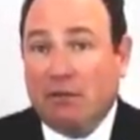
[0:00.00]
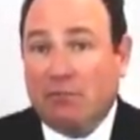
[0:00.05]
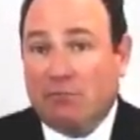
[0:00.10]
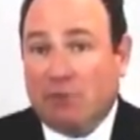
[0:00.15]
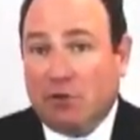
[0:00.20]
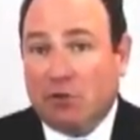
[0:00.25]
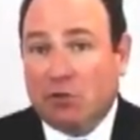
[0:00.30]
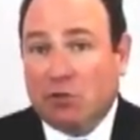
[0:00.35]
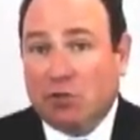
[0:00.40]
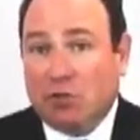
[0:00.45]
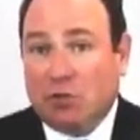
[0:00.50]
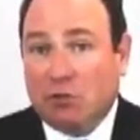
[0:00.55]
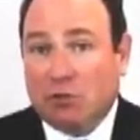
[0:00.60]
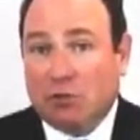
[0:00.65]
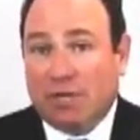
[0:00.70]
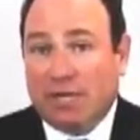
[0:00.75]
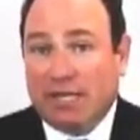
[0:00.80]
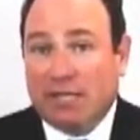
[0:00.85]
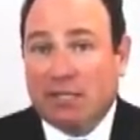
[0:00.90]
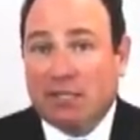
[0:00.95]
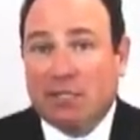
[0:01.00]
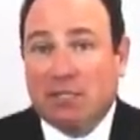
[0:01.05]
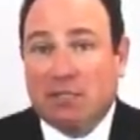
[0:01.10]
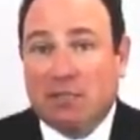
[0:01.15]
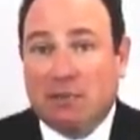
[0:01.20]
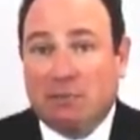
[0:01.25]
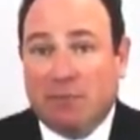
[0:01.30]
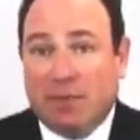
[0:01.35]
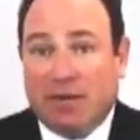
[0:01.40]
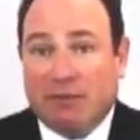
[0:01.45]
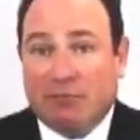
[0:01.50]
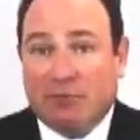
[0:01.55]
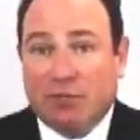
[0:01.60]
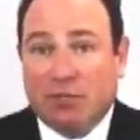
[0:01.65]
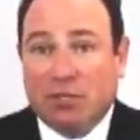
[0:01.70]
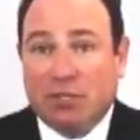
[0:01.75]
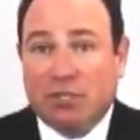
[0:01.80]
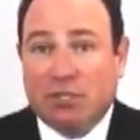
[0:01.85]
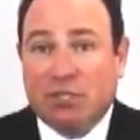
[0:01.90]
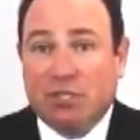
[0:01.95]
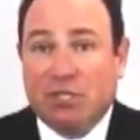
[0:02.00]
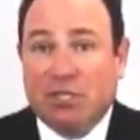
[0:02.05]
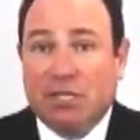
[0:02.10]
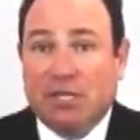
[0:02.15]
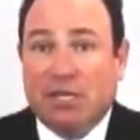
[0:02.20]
functional drinks and beverages,